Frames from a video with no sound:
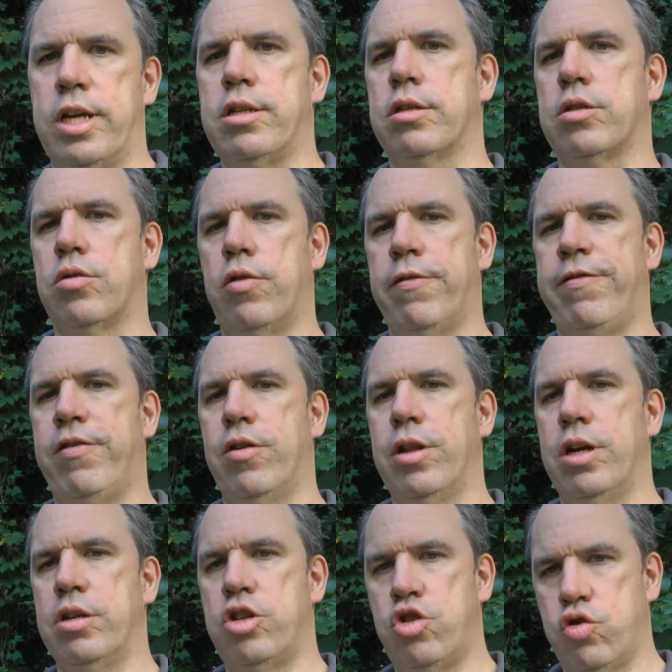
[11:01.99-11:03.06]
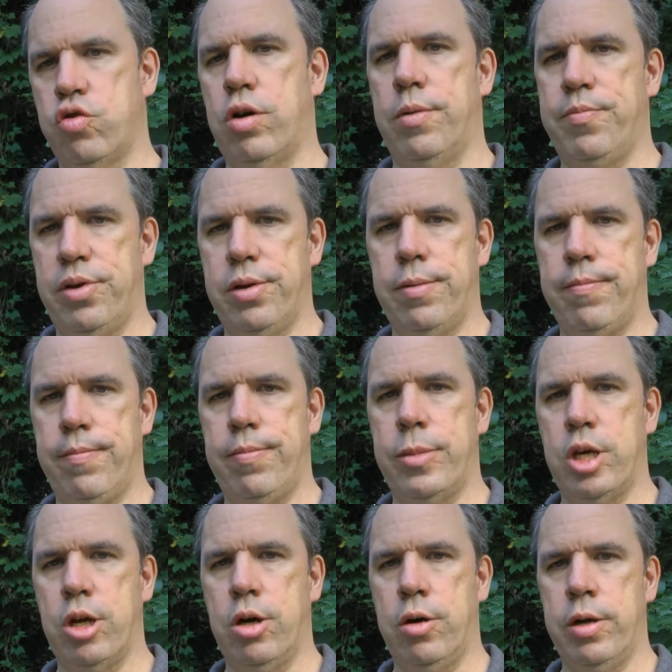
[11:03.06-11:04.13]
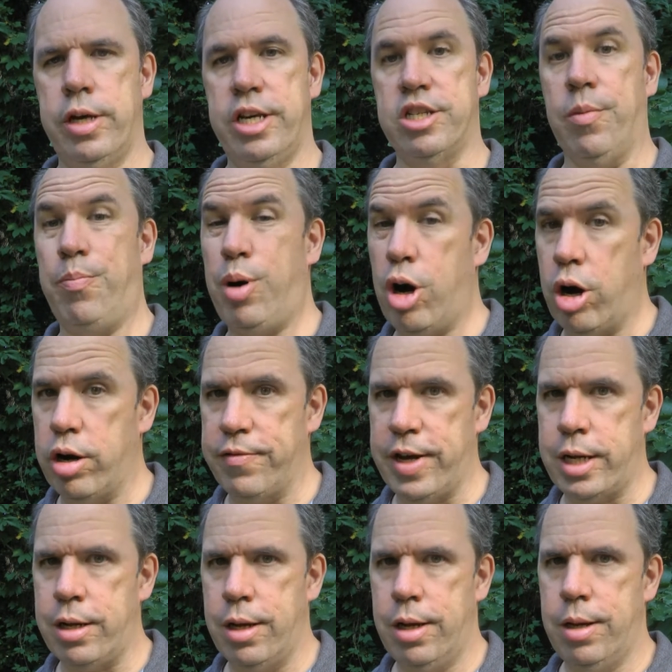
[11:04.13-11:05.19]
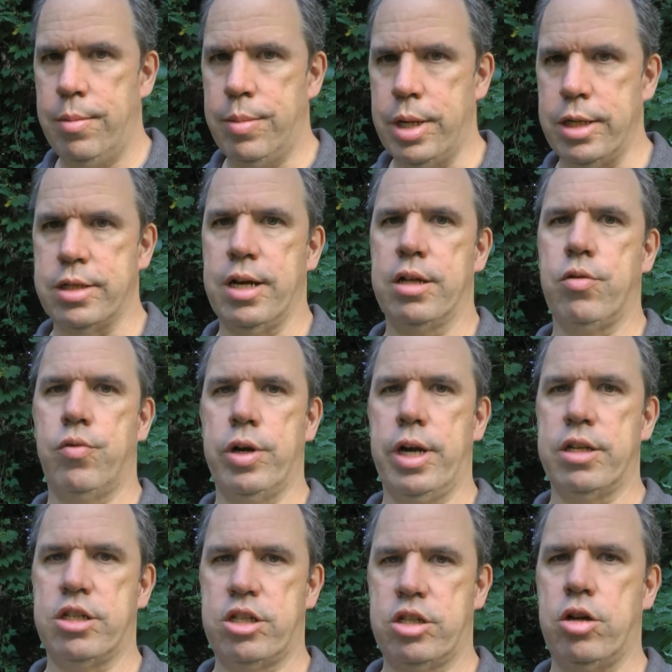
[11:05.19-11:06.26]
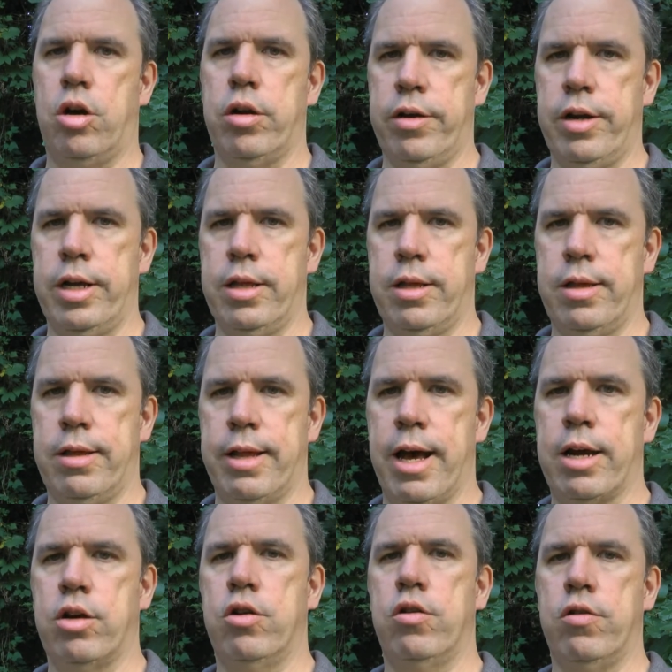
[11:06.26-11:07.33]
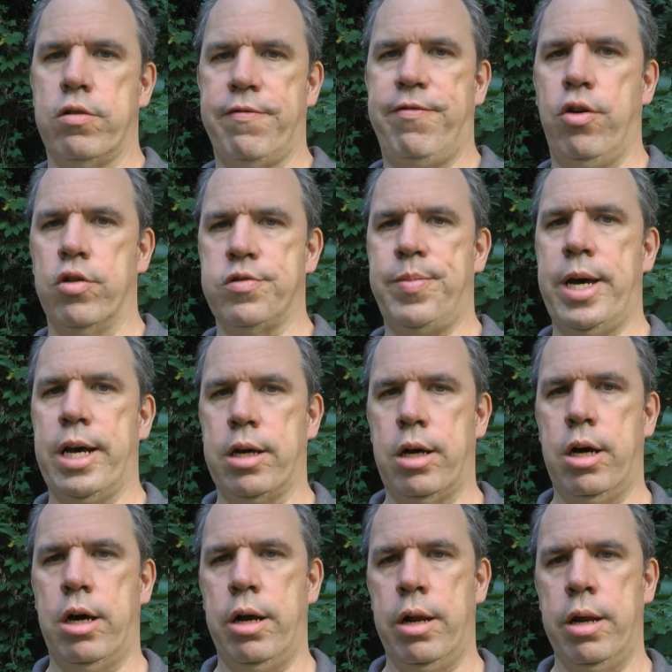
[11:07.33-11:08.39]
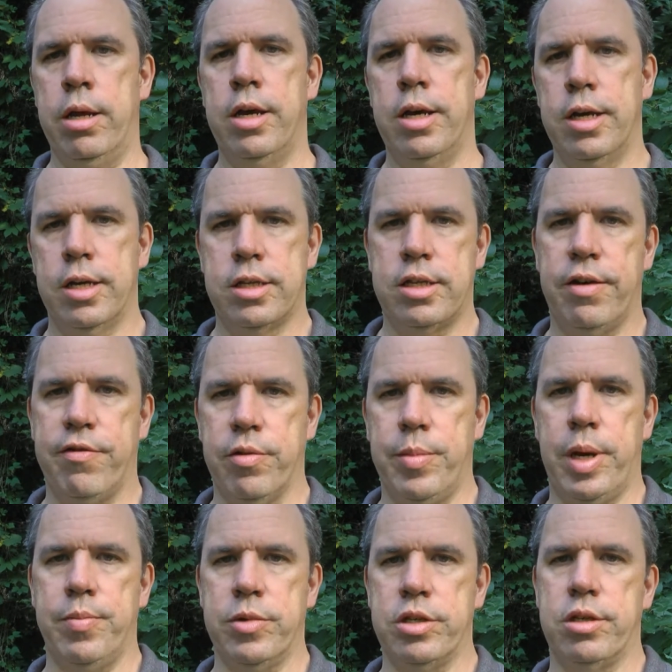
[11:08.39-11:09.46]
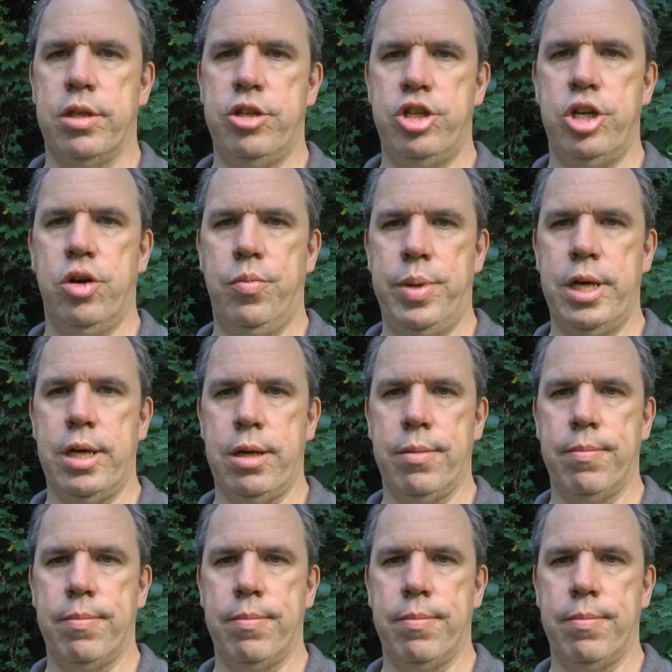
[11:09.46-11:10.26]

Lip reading: doesn't all fall on Trump. He's a part of it, but he's not the one that started it. That falls back on several members of the GOP.